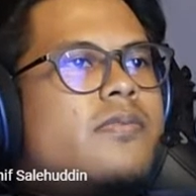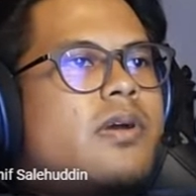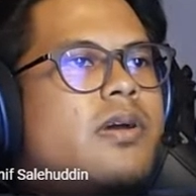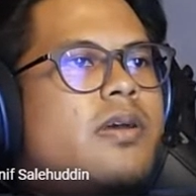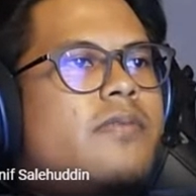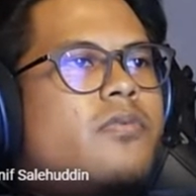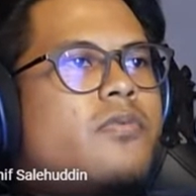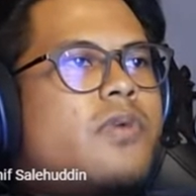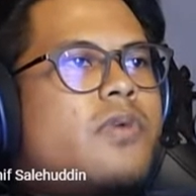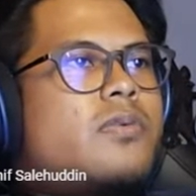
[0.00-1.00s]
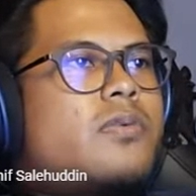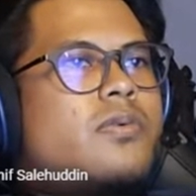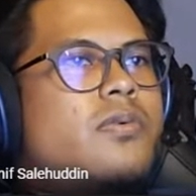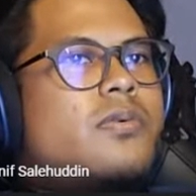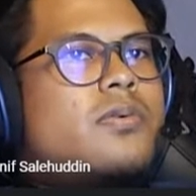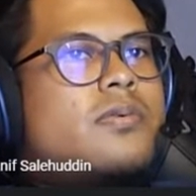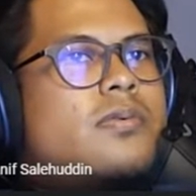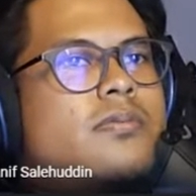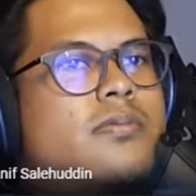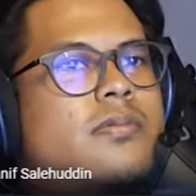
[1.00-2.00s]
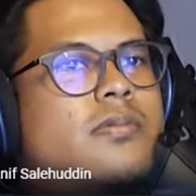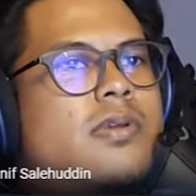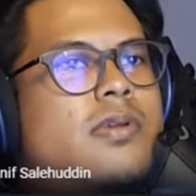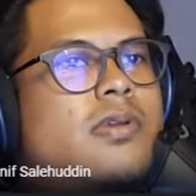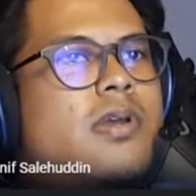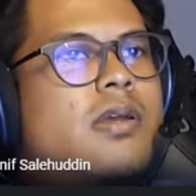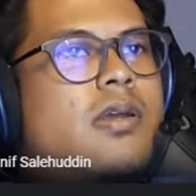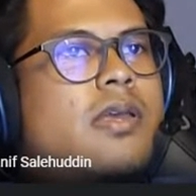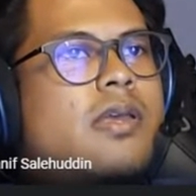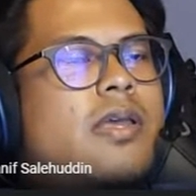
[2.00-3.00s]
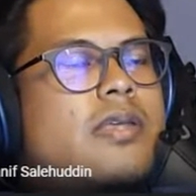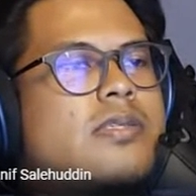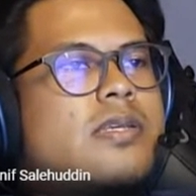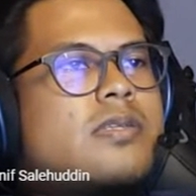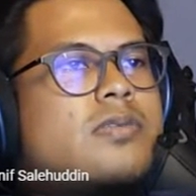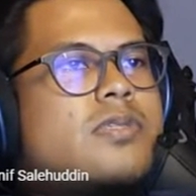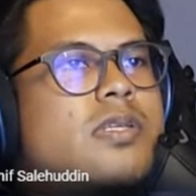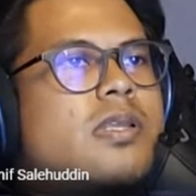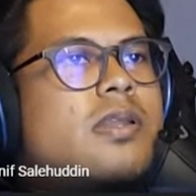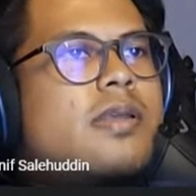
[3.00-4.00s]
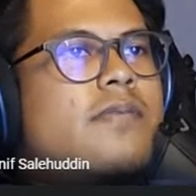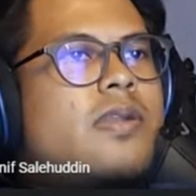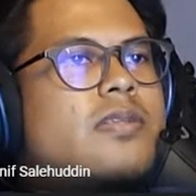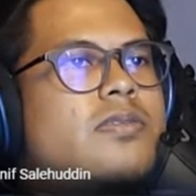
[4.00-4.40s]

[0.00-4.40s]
If you want to get access to certain levels,